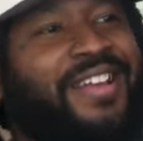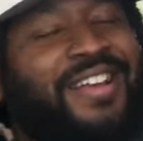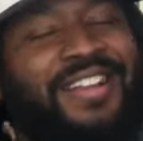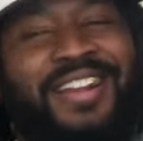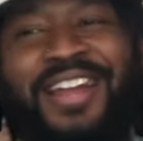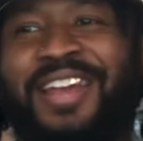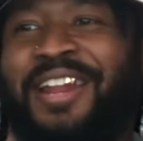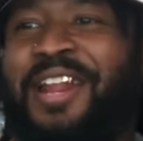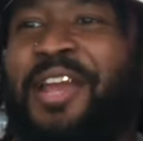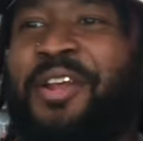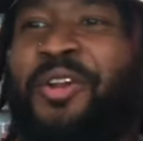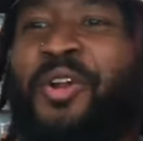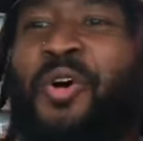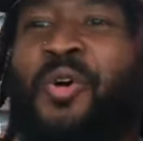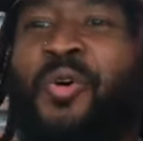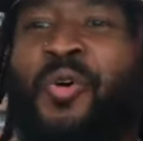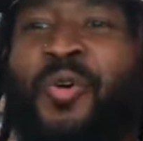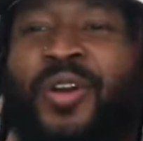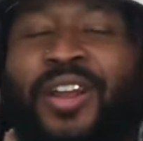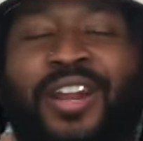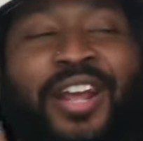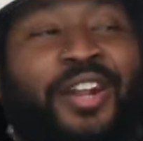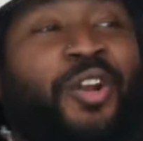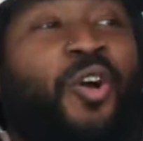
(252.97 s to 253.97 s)
it, it, it, ain't
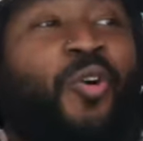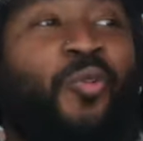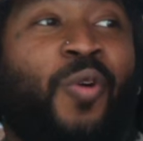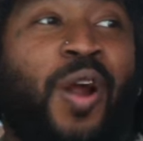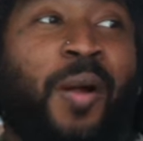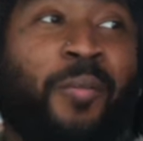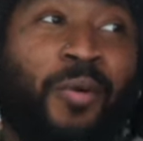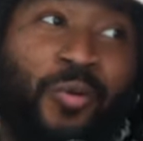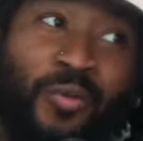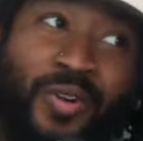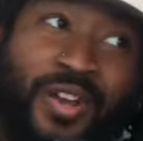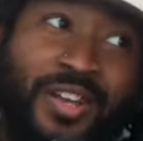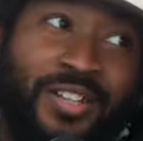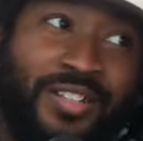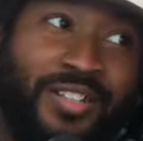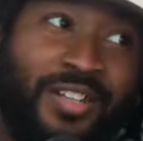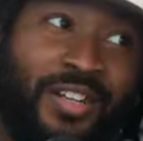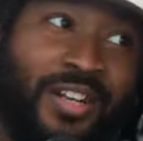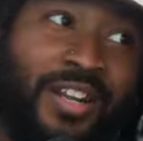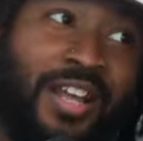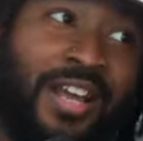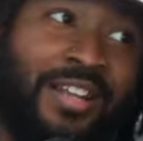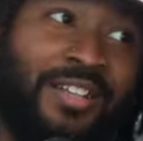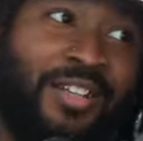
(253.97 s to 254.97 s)
no it ain't no rhyme or reason
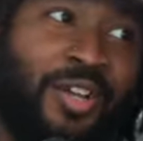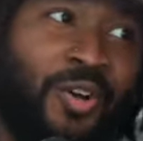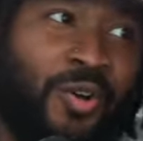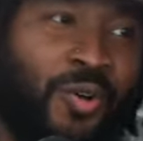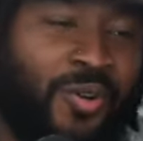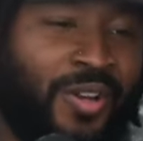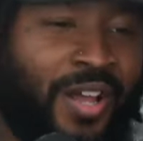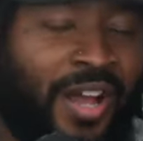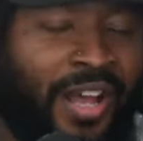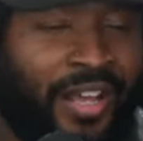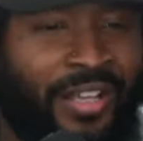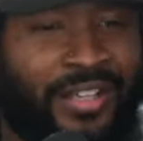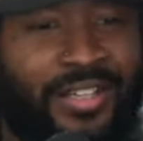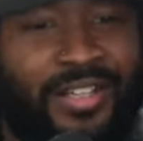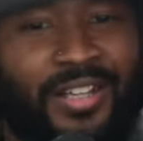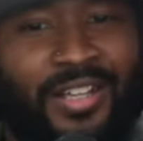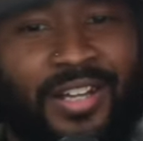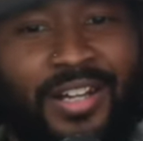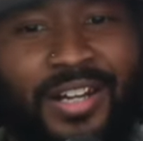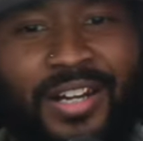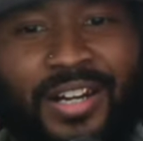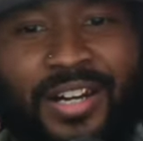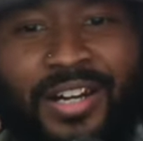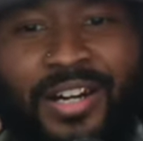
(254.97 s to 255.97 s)
to that though. Mm-hmm. Like,
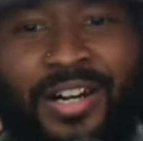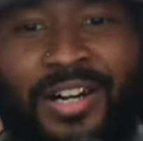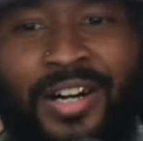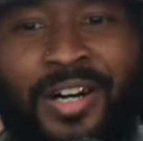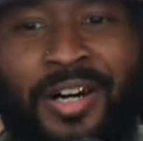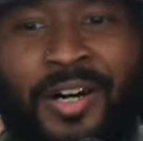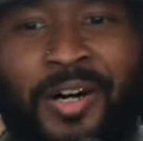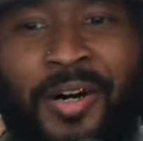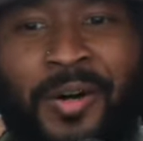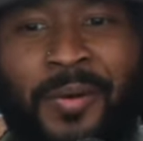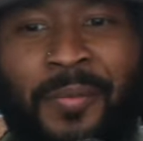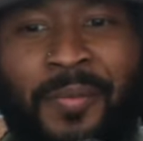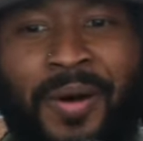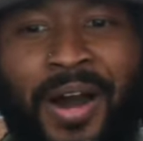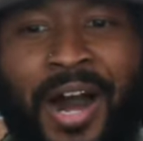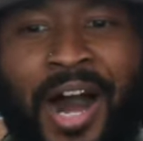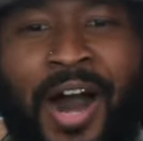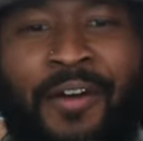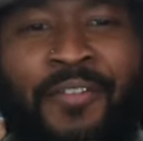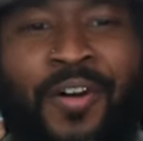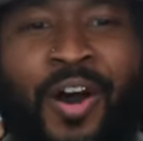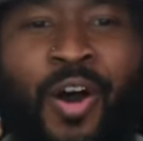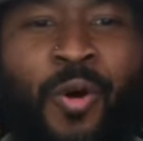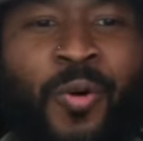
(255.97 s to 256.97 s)
um,
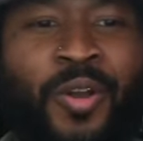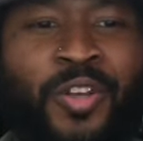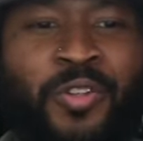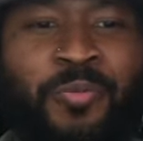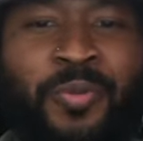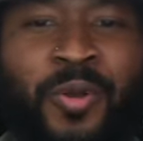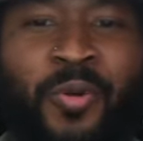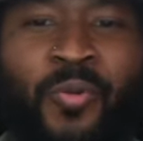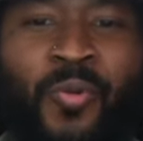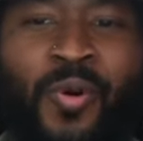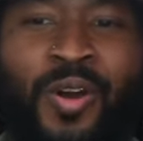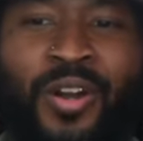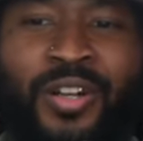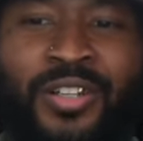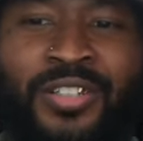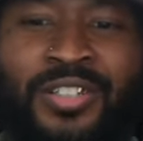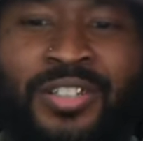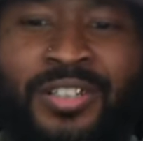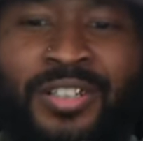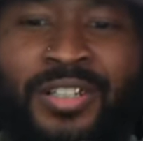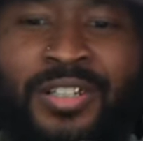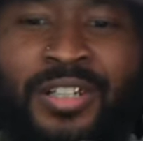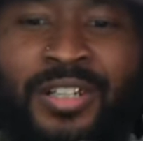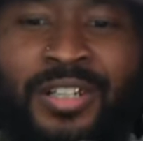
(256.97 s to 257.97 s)
I've always been wanting
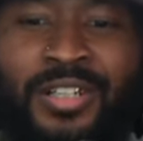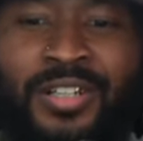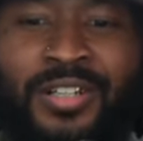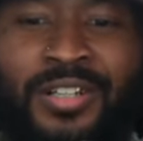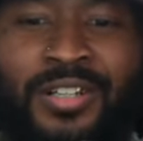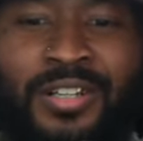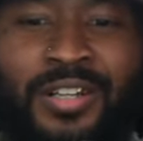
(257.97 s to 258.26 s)
to.